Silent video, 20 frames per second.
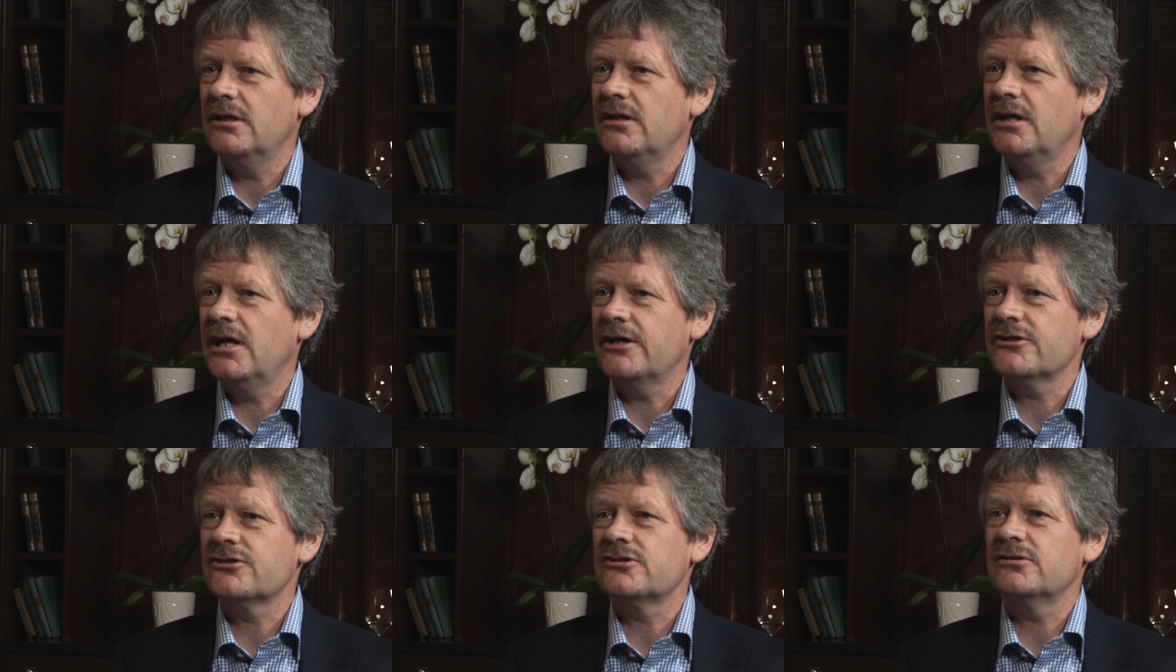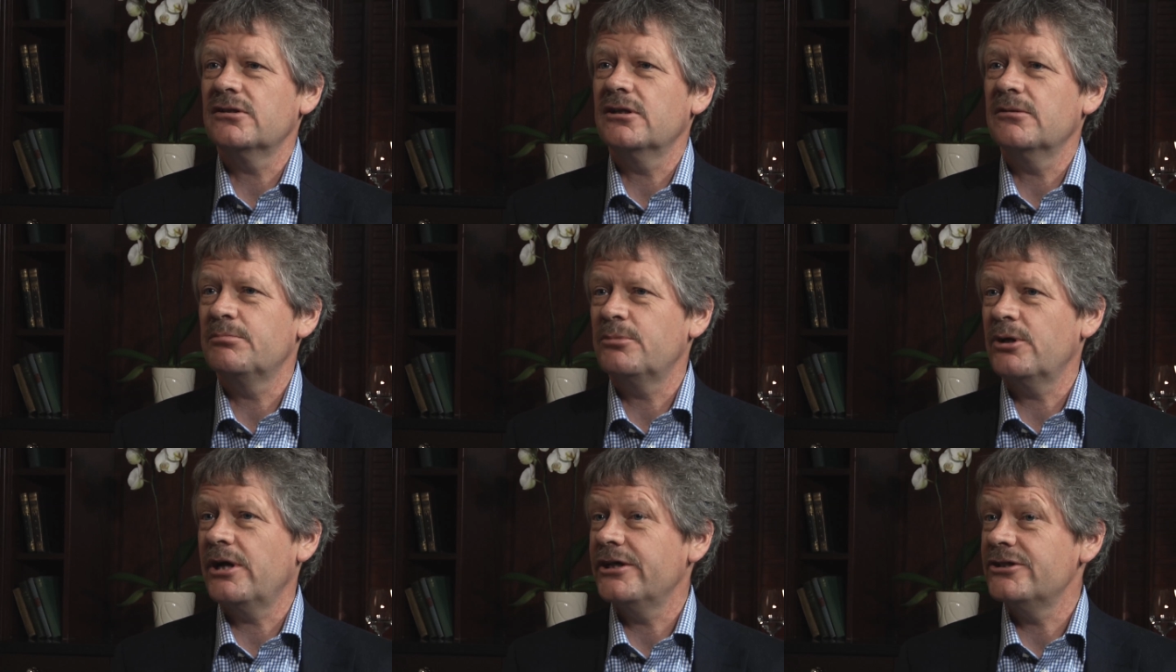the last
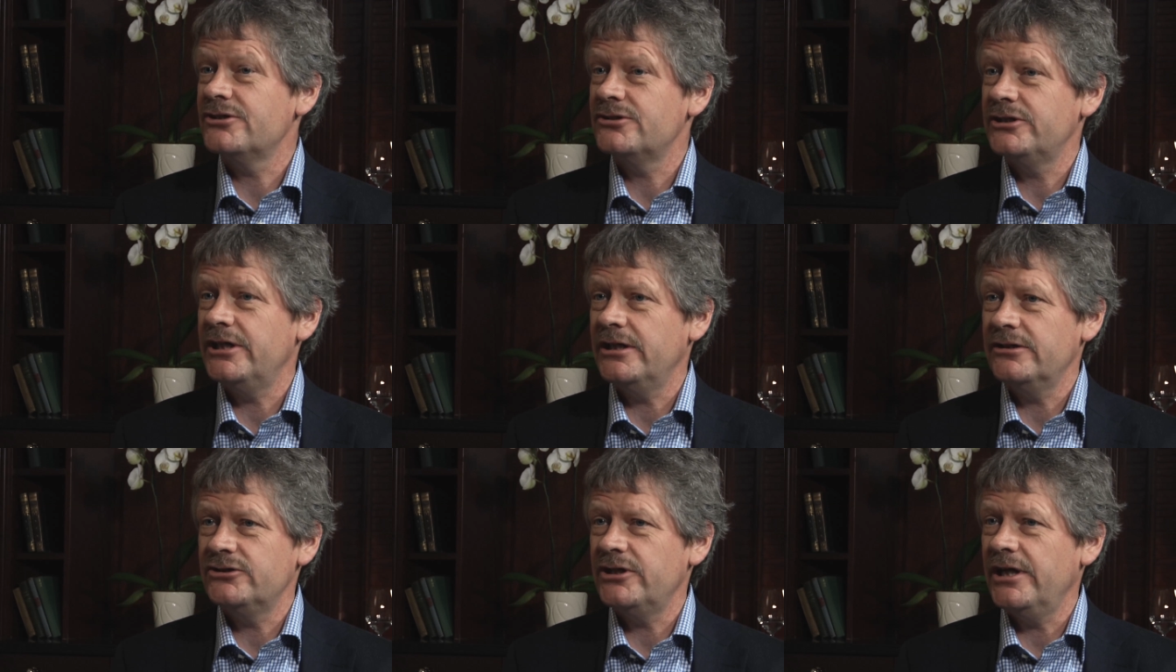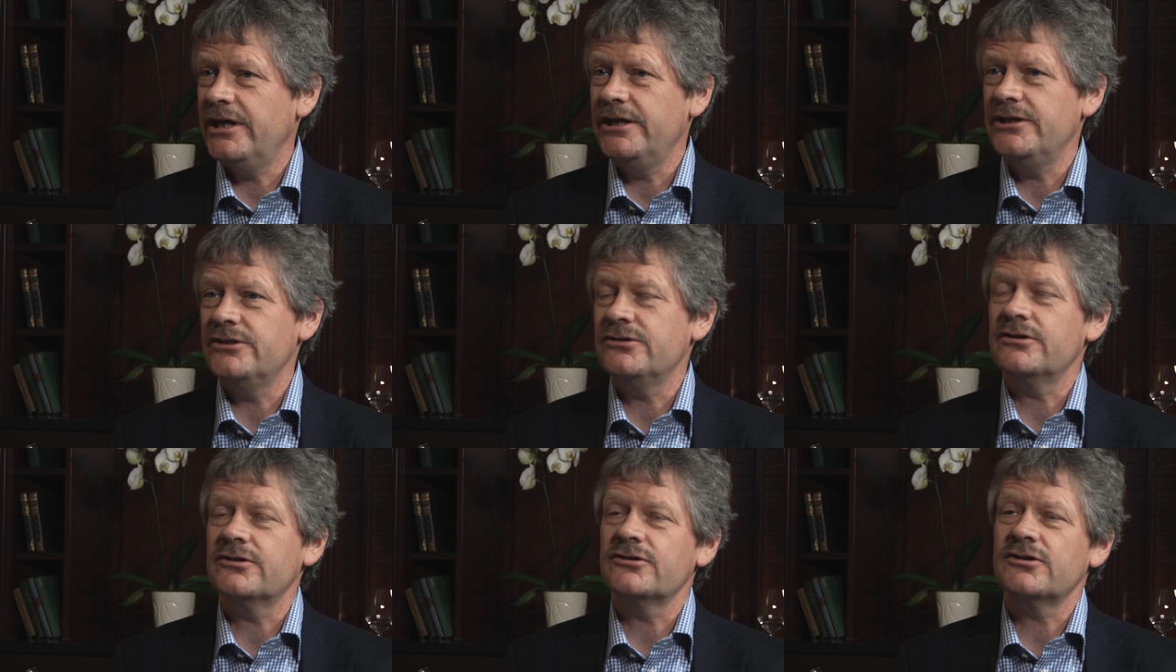uh, price ch
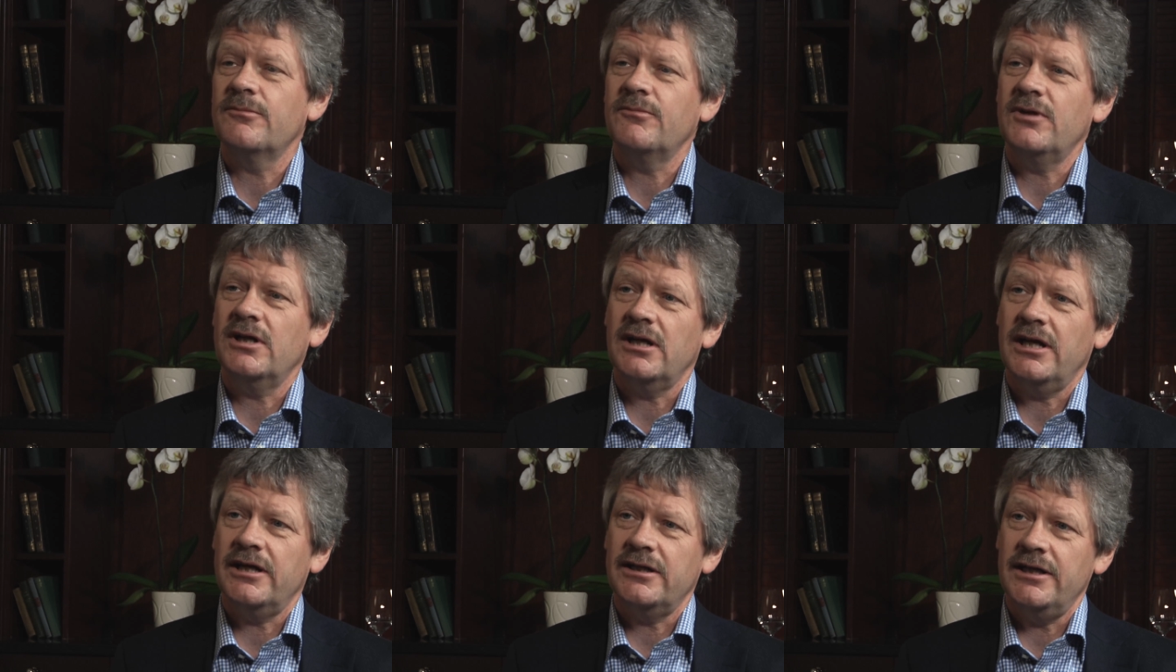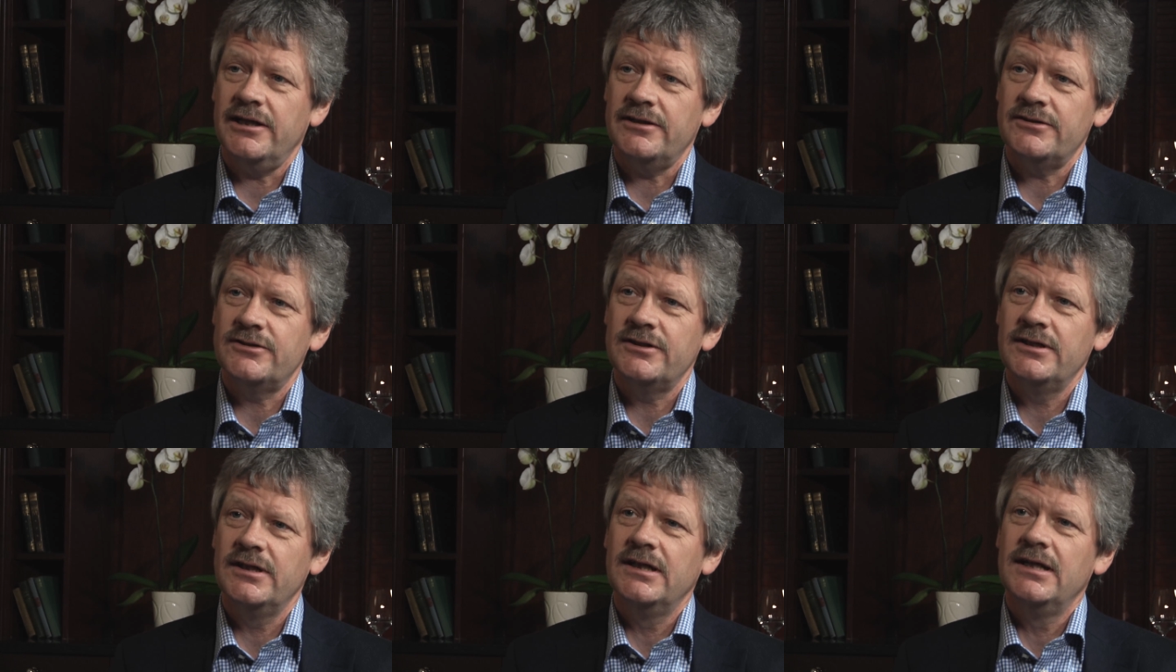change or something like that.